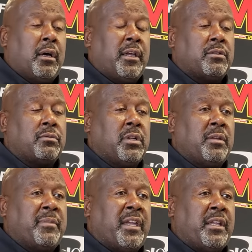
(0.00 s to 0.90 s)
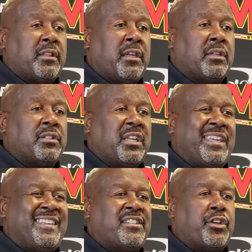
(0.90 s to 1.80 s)
has really made things
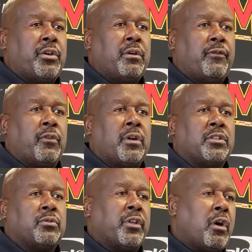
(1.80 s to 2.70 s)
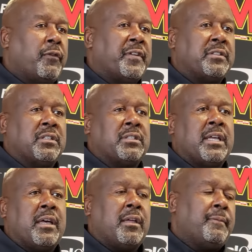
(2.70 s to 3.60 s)
easier for us on the offensive
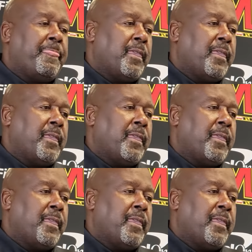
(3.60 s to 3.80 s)
side.